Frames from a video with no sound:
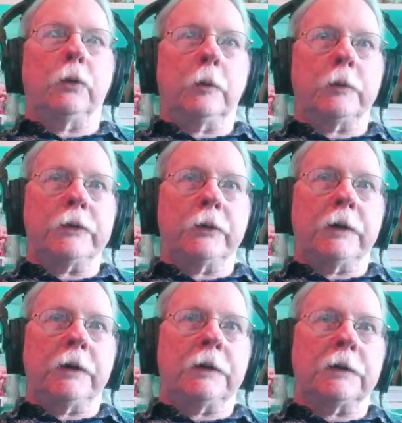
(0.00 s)
so that
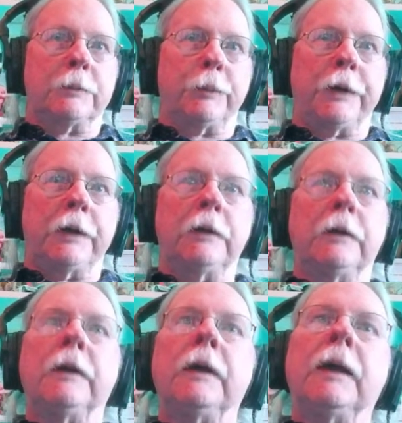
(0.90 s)
it doesn't blend.
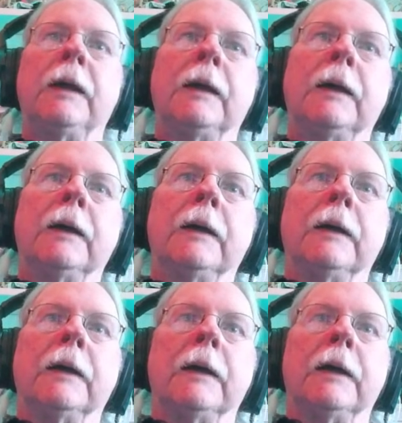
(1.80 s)

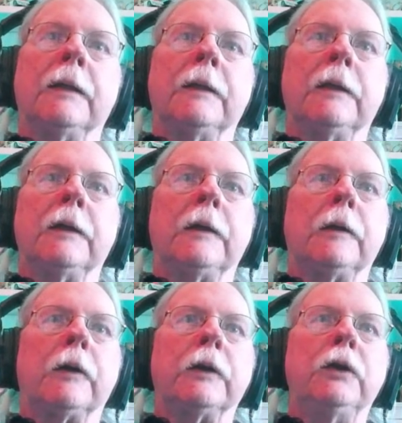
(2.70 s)
And then
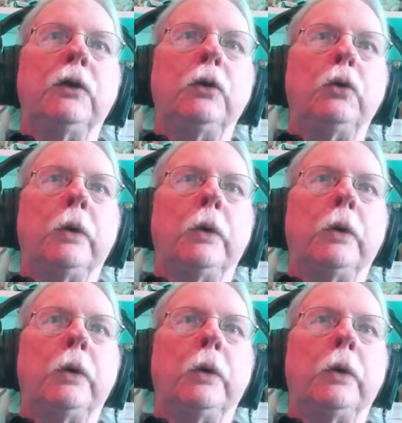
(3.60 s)
are you?